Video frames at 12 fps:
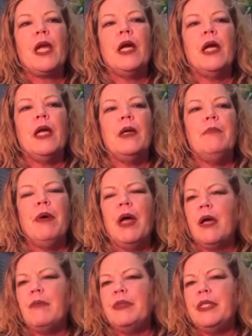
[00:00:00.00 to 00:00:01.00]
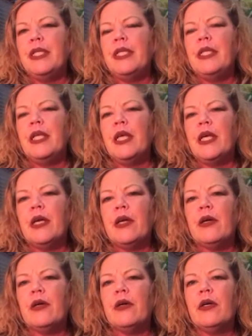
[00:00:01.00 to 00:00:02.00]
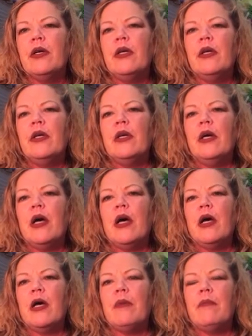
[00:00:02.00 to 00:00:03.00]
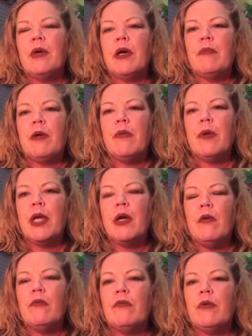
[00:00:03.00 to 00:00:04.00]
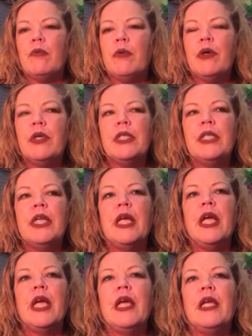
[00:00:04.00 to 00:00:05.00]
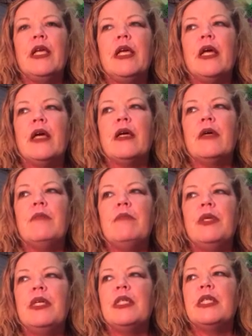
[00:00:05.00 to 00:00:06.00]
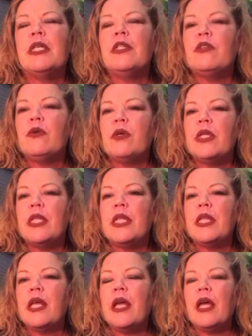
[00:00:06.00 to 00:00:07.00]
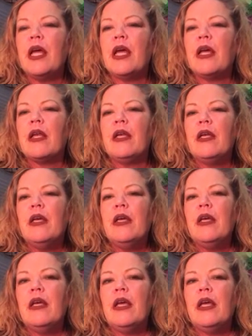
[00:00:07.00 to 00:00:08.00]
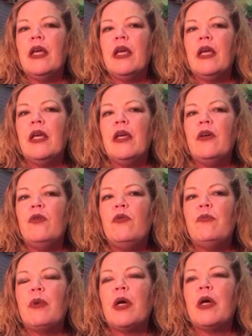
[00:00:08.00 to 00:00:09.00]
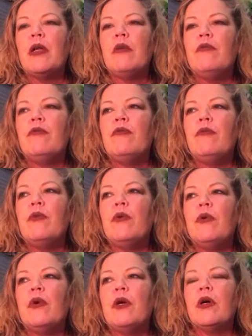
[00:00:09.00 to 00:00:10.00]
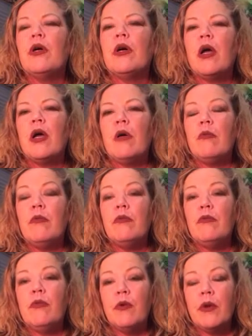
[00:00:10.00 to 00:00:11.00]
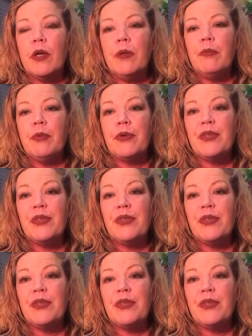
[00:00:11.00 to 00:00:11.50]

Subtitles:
I popped in there on my way home from work today because I saw that they had a coupon for 40%